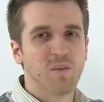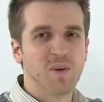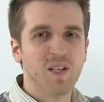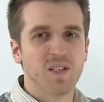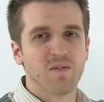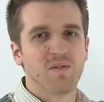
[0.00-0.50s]
We
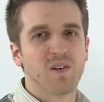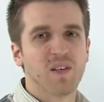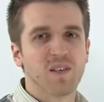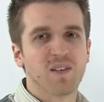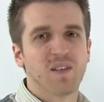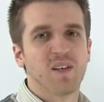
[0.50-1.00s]
need to
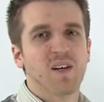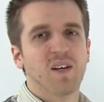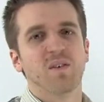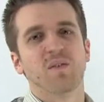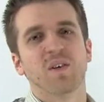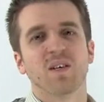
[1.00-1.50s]
fight
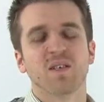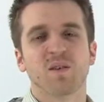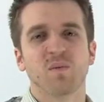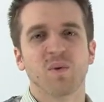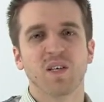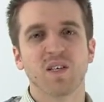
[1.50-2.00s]
the things
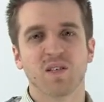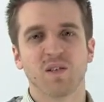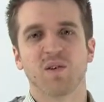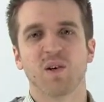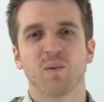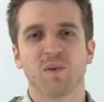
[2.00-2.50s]
that we
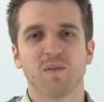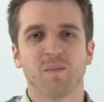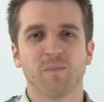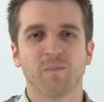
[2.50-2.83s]
disagree with.